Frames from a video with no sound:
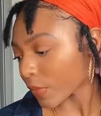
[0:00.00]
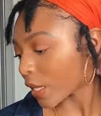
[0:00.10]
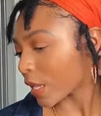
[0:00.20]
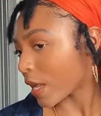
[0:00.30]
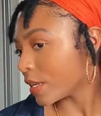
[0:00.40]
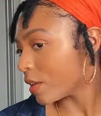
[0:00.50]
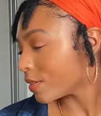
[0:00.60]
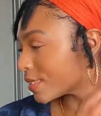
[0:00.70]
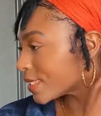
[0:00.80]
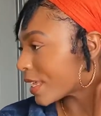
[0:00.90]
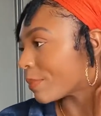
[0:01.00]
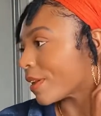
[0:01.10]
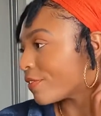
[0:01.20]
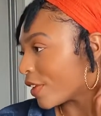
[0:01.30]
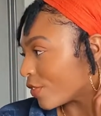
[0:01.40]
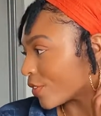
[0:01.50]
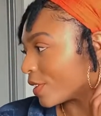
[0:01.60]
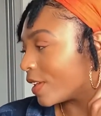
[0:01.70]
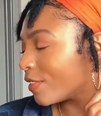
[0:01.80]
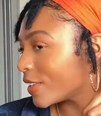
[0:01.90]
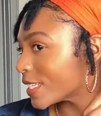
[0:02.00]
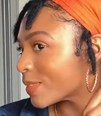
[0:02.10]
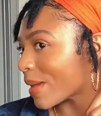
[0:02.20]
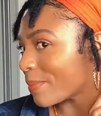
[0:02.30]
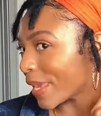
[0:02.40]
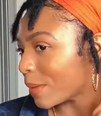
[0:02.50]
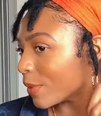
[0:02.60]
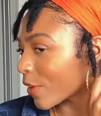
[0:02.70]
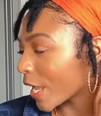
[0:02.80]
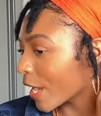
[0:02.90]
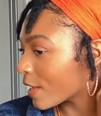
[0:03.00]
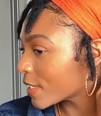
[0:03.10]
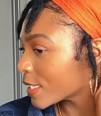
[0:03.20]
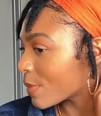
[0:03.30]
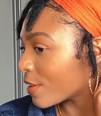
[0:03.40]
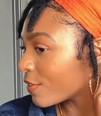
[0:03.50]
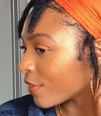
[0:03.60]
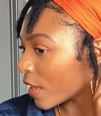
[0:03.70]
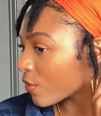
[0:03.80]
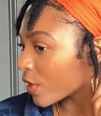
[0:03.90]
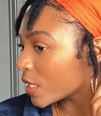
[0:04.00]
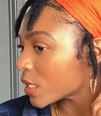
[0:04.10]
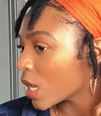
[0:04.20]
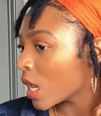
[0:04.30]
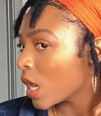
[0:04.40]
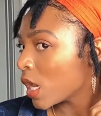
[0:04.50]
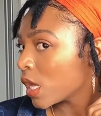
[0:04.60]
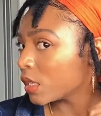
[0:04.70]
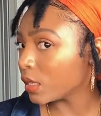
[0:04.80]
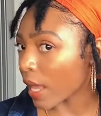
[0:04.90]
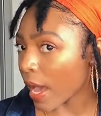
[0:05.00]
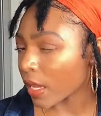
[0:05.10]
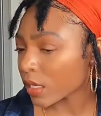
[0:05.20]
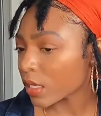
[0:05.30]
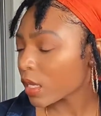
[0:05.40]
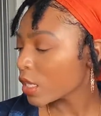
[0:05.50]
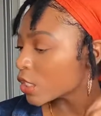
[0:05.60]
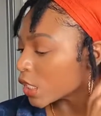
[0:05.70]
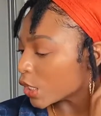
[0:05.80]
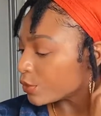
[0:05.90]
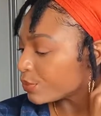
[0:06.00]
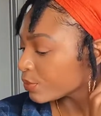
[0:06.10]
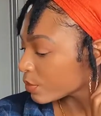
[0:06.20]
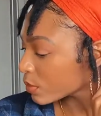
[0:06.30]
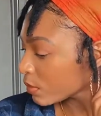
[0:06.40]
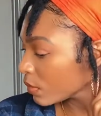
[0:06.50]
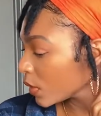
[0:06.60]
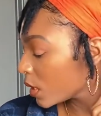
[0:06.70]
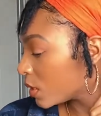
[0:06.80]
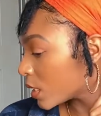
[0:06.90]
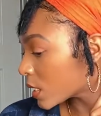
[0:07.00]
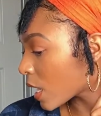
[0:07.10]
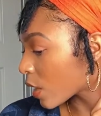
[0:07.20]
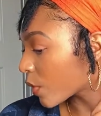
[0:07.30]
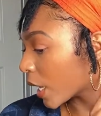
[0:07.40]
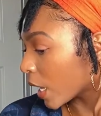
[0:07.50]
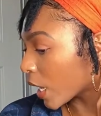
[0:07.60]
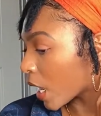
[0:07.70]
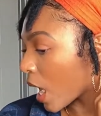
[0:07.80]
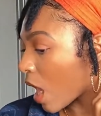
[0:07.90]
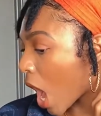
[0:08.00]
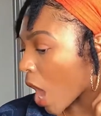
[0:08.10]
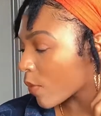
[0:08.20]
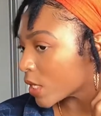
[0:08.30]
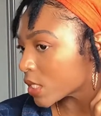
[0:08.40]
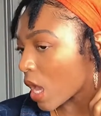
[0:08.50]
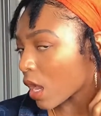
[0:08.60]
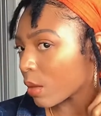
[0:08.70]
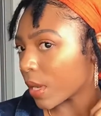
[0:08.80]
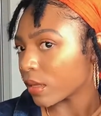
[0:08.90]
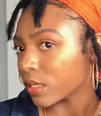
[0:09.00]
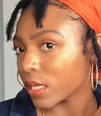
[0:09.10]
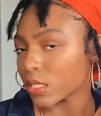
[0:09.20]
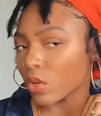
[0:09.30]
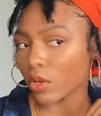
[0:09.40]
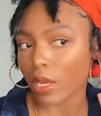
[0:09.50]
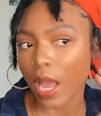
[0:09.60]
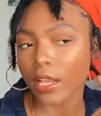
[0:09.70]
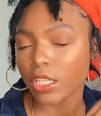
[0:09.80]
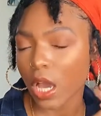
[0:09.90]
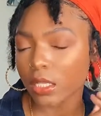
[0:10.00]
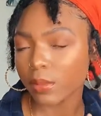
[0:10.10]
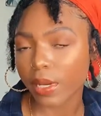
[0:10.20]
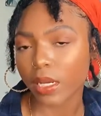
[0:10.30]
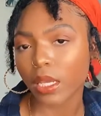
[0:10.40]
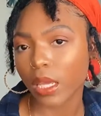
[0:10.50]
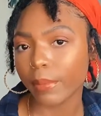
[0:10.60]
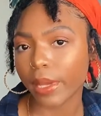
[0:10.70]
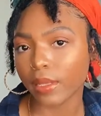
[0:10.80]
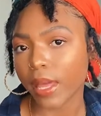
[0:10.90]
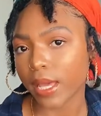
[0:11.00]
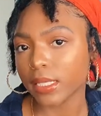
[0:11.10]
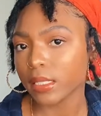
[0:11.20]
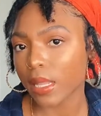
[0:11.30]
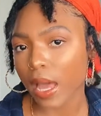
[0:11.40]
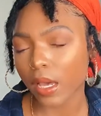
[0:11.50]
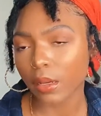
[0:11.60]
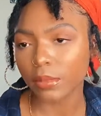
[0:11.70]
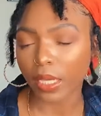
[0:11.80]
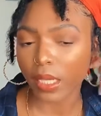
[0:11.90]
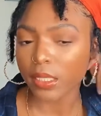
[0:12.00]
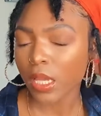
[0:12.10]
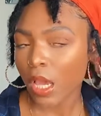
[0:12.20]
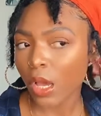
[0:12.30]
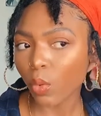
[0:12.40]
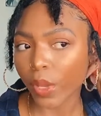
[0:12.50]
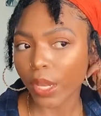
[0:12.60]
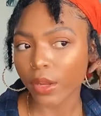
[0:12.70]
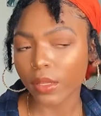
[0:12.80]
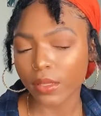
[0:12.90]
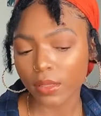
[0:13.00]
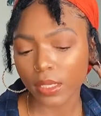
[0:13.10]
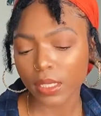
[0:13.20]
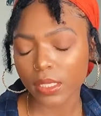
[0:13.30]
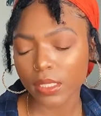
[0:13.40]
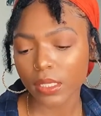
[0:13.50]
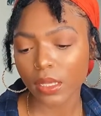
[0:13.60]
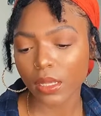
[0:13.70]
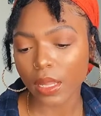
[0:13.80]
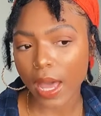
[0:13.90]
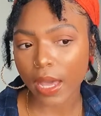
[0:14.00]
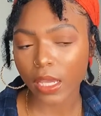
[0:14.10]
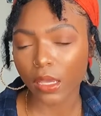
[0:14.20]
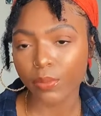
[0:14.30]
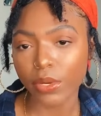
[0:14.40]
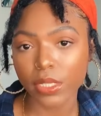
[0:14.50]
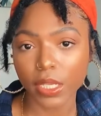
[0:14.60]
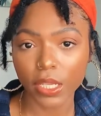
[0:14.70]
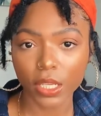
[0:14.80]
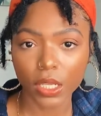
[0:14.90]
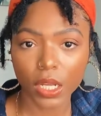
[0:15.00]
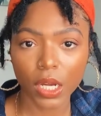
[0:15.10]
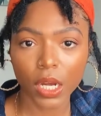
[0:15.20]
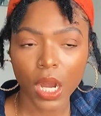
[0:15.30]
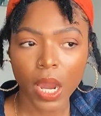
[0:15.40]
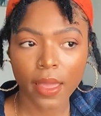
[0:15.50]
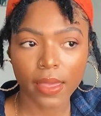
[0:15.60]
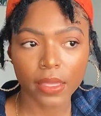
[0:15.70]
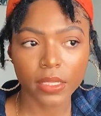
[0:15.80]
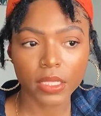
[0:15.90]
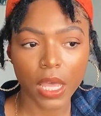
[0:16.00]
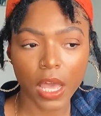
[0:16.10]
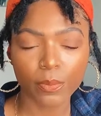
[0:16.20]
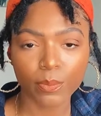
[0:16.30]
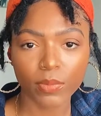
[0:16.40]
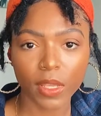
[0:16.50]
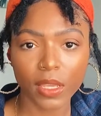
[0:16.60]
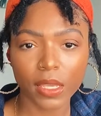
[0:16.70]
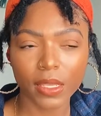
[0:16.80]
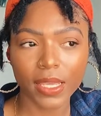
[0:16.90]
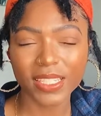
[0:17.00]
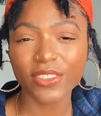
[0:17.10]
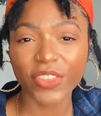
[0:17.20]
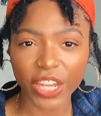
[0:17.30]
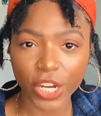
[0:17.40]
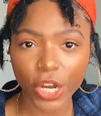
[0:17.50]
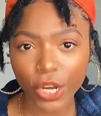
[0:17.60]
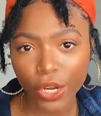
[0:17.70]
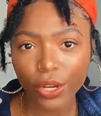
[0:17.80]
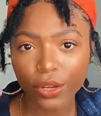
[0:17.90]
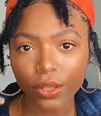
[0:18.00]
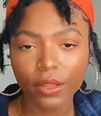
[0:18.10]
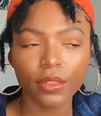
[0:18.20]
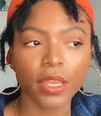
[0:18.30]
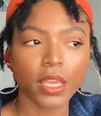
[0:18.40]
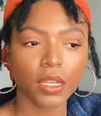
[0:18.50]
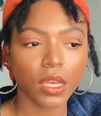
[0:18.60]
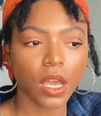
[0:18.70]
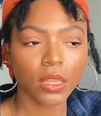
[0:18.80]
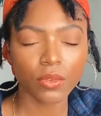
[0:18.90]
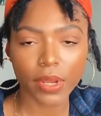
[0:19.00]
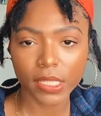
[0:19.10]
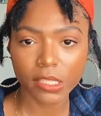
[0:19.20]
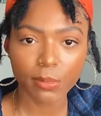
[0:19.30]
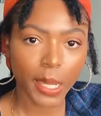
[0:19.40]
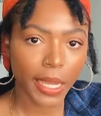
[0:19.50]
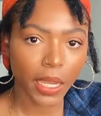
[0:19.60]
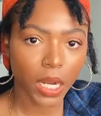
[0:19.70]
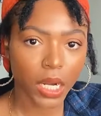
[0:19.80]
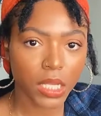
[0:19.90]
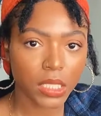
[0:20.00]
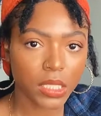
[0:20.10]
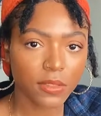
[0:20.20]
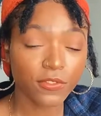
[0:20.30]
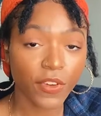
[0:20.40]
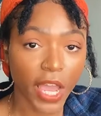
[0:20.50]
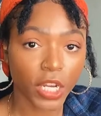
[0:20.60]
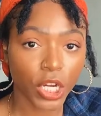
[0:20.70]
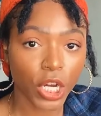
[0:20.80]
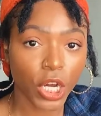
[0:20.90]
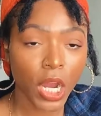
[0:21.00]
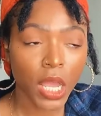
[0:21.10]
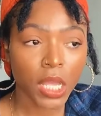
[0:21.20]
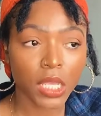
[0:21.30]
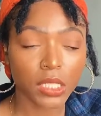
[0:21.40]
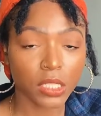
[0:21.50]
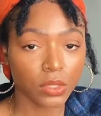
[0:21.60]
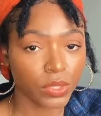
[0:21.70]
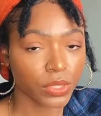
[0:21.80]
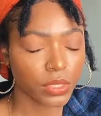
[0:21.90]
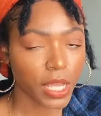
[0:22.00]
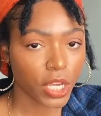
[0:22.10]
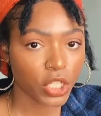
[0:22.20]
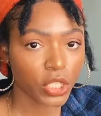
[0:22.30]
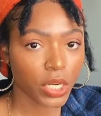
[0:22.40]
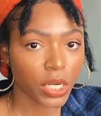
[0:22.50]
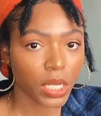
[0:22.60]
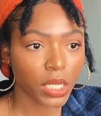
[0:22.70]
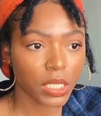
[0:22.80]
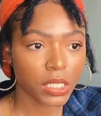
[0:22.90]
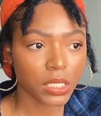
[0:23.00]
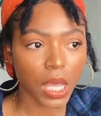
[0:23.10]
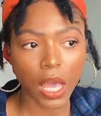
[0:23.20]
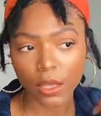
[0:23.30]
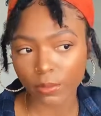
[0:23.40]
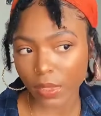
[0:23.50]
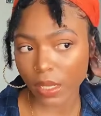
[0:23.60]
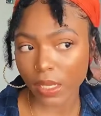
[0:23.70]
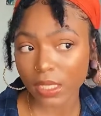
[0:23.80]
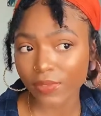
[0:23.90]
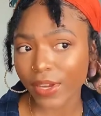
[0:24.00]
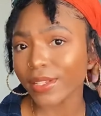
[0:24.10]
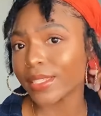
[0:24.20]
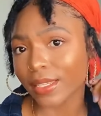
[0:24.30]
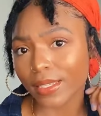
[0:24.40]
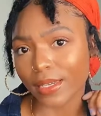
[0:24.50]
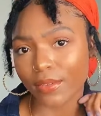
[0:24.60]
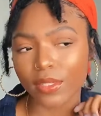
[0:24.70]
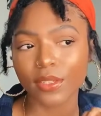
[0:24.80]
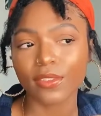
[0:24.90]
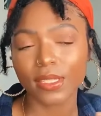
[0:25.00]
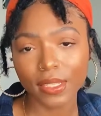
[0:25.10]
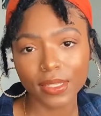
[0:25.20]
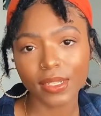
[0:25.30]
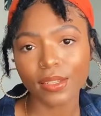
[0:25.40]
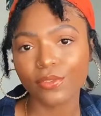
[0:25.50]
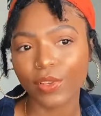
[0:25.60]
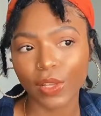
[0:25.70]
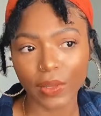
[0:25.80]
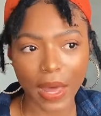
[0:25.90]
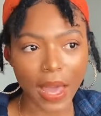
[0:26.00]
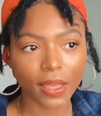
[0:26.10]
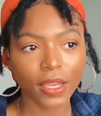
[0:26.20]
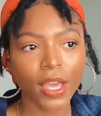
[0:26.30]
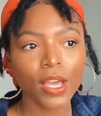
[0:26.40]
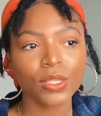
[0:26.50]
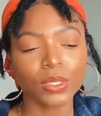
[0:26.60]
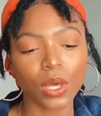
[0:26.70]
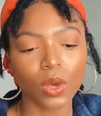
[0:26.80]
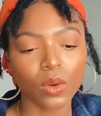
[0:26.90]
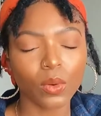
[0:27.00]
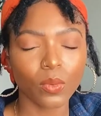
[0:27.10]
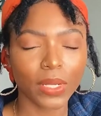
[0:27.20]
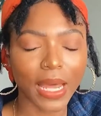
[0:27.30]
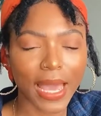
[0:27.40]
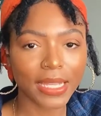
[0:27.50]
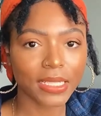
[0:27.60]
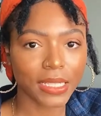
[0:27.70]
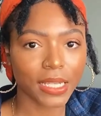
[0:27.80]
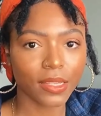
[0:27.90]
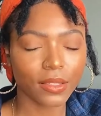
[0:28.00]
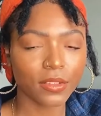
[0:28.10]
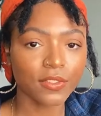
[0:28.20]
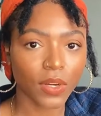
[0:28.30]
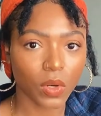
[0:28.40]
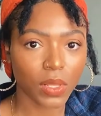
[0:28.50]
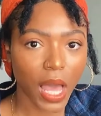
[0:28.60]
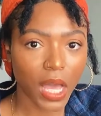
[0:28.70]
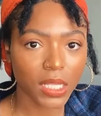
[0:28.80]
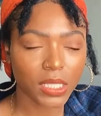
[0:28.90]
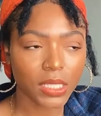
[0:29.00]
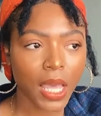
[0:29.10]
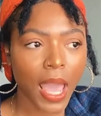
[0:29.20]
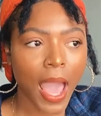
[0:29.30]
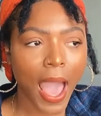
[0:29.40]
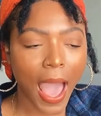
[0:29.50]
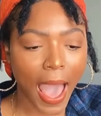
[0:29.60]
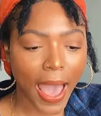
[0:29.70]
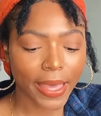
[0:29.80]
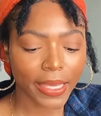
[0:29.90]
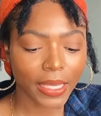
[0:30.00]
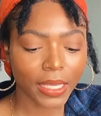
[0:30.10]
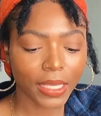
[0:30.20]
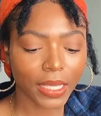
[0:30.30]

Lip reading: y'all know this is like my favorite. This is my baby right here. This is my favorite lock. So this lock right here, I always talk about this, or I talked about it in my last lock update, where this lock in particular, it's thinner than the rest of my hair. It's finer, it's a looser texture, it's very sensitive. It's a sensitive lock. So when I did the faux locks, I